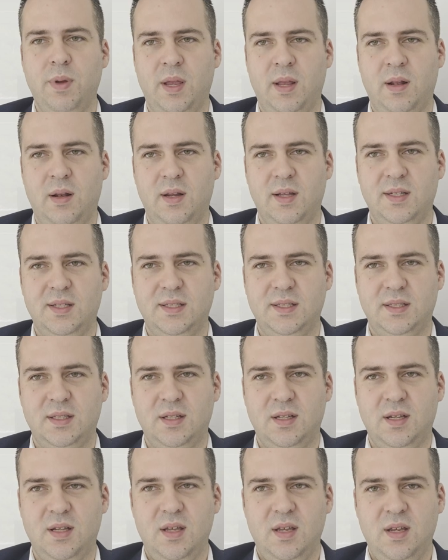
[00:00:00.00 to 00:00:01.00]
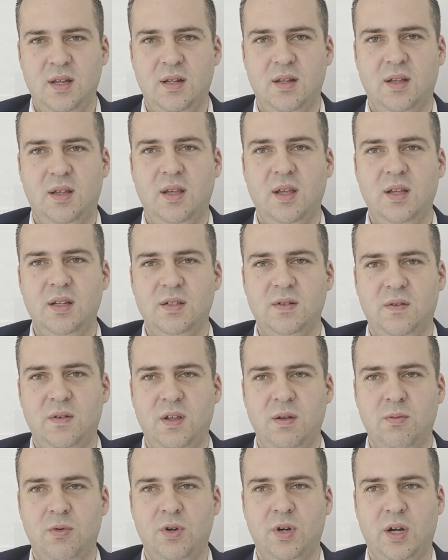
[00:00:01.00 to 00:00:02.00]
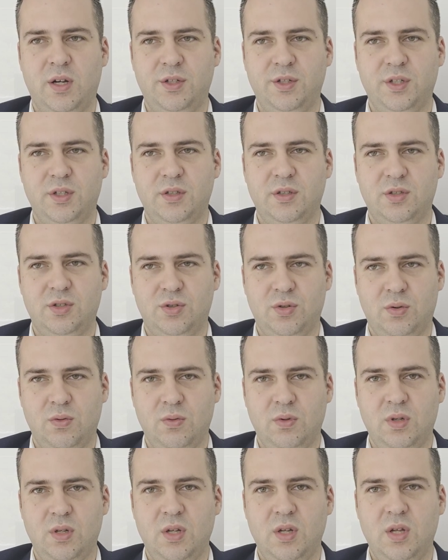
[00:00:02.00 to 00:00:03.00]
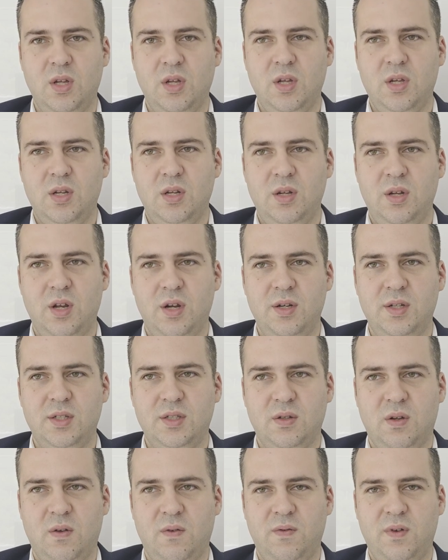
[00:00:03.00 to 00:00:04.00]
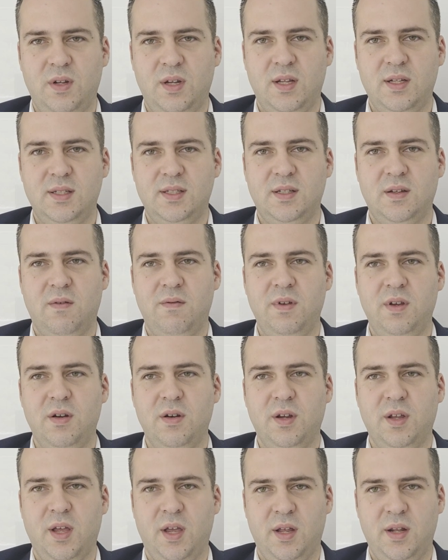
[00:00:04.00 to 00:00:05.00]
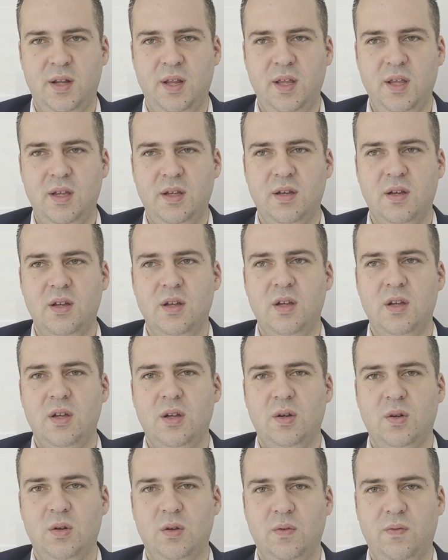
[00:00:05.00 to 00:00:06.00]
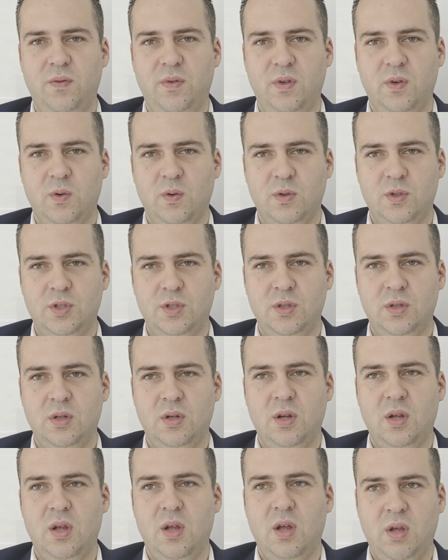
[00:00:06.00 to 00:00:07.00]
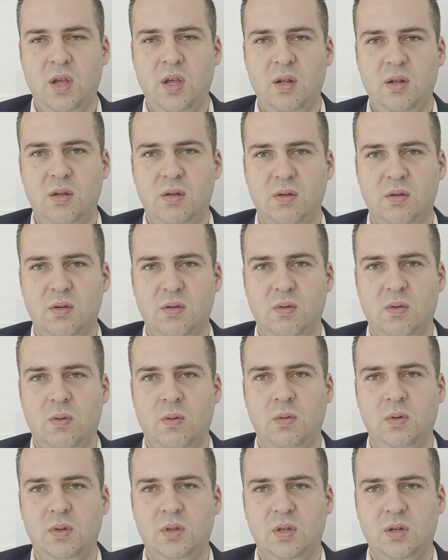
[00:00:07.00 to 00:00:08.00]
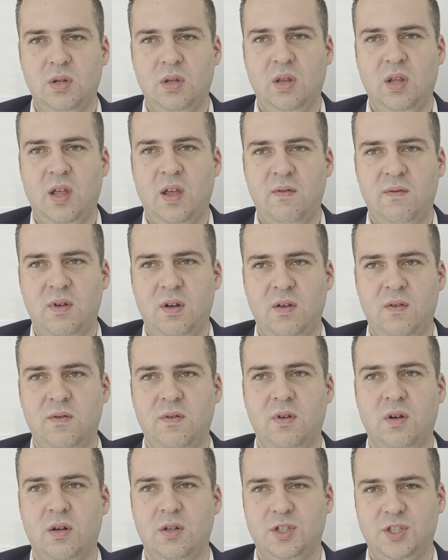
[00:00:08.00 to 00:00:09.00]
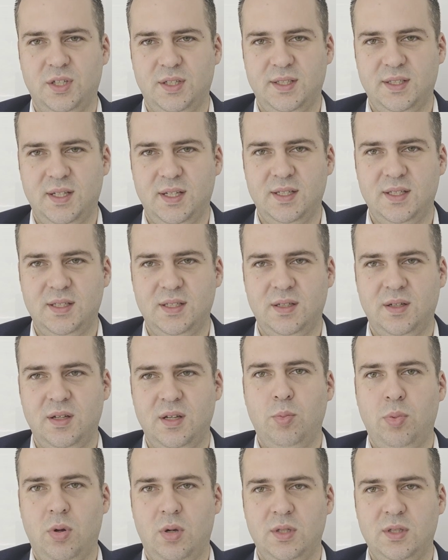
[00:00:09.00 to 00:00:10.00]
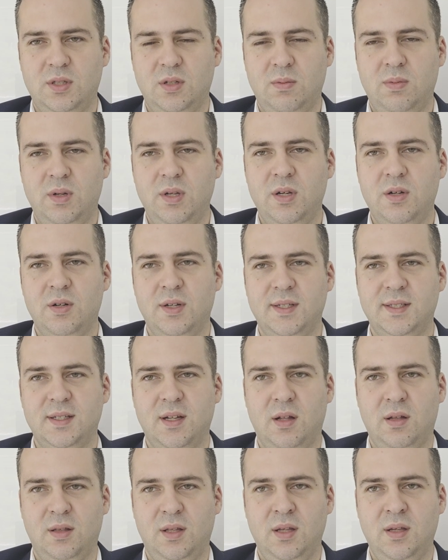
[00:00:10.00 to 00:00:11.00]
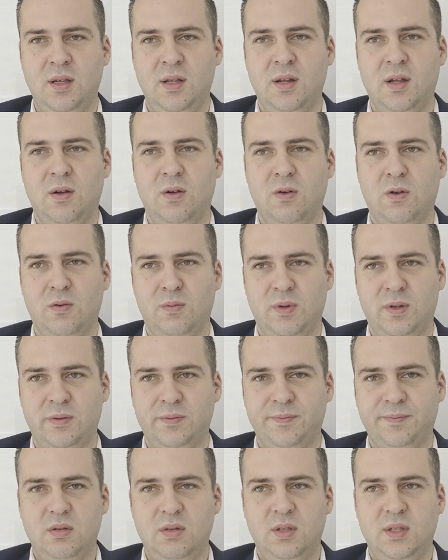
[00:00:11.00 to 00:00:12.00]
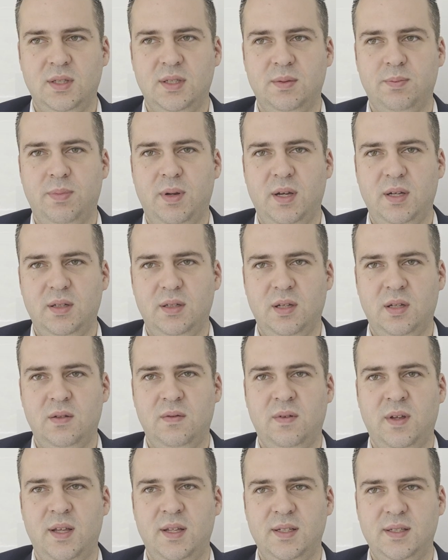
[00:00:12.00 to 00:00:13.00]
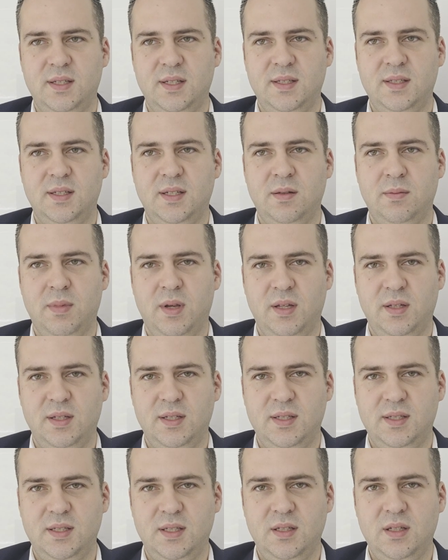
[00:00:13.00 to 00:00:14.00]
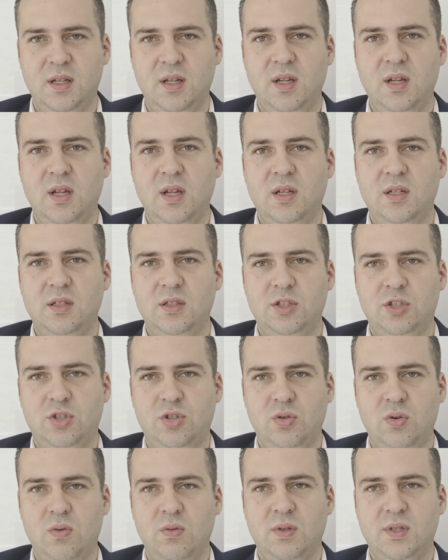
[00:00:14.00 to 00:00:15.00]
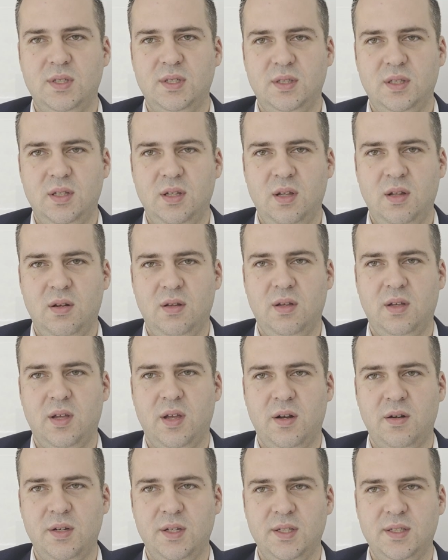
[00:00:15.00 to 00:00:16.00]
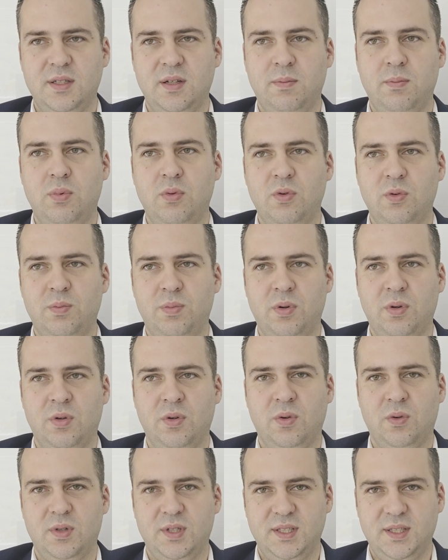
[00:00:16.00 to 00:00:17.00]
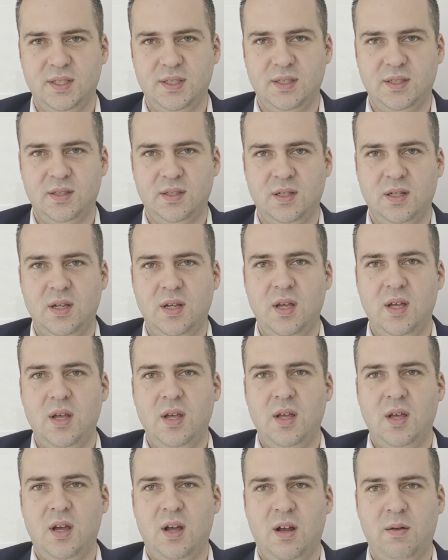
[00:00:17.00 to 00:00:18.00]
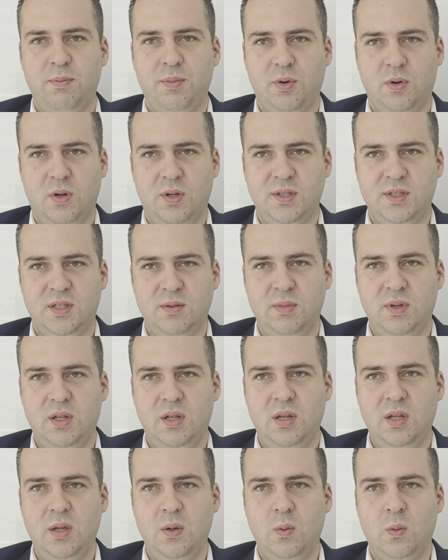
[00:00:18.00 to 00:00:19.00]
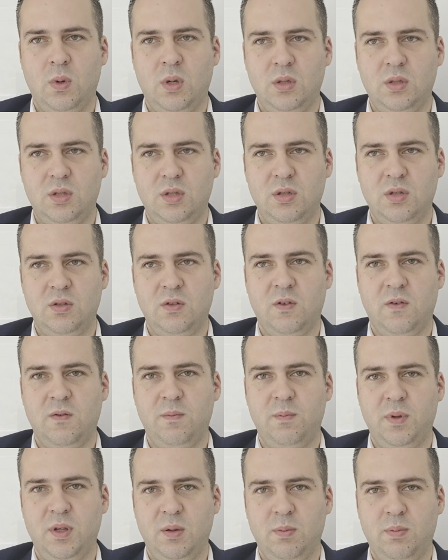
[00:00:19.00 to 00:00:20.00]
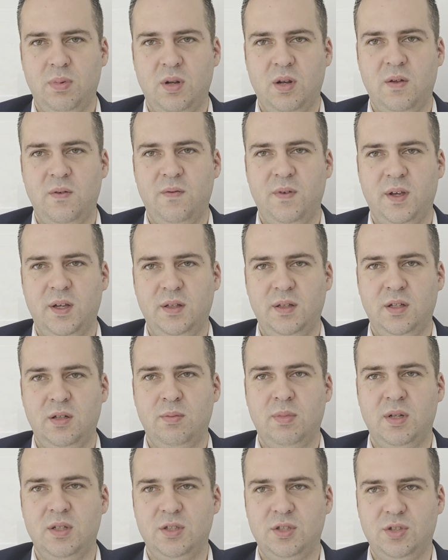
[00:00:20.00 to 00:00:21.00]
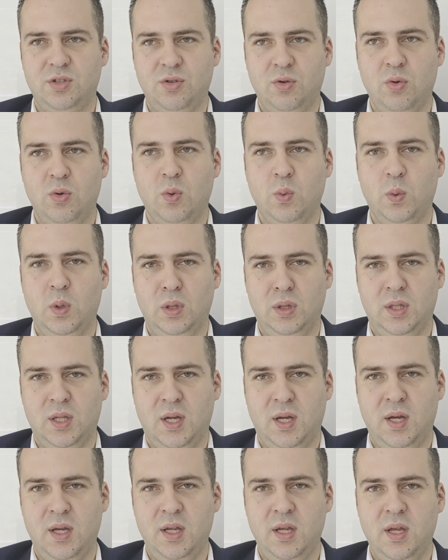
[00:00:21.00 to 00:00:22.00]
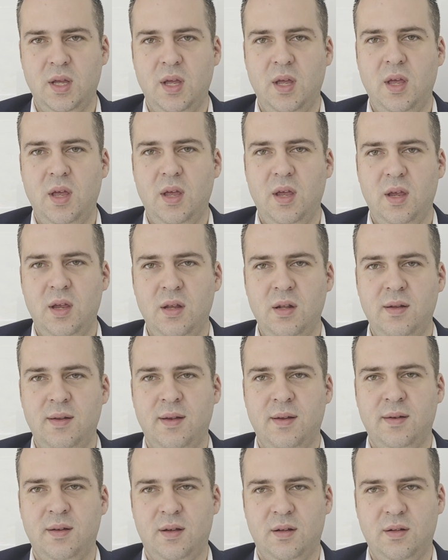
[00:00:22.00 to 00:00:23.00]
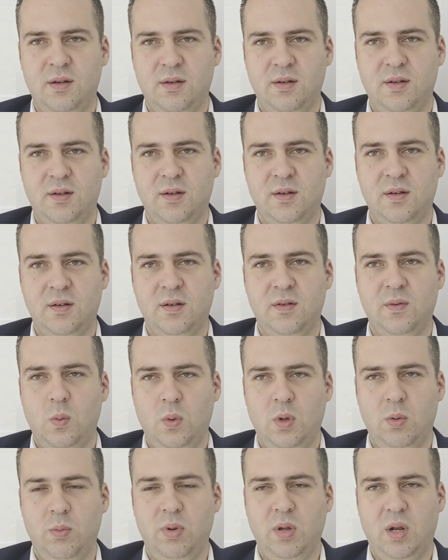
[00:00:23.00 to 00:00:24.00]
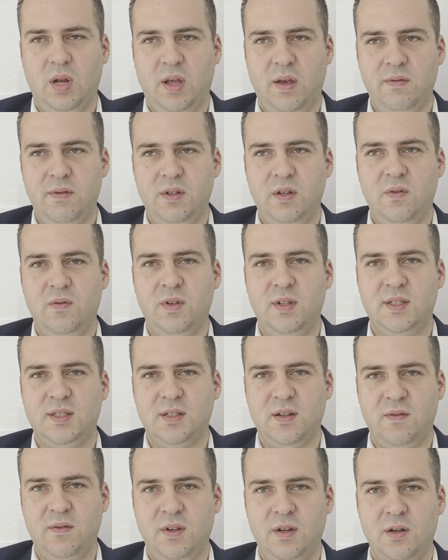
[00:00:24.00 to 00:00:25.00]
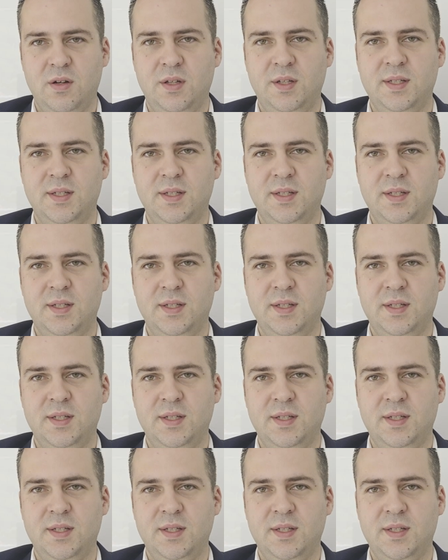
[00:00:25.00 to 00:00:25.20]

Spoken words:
painless. In the case of hemorrhagic stroke, there is often a severe headache, confusion, and altered level of consciousness, possibly resulting in a coma. Despite advances in medicine, stroke still carries a poor prognosis. Approximately 1/3 of people affected by stroke will die, and another third will be left with severe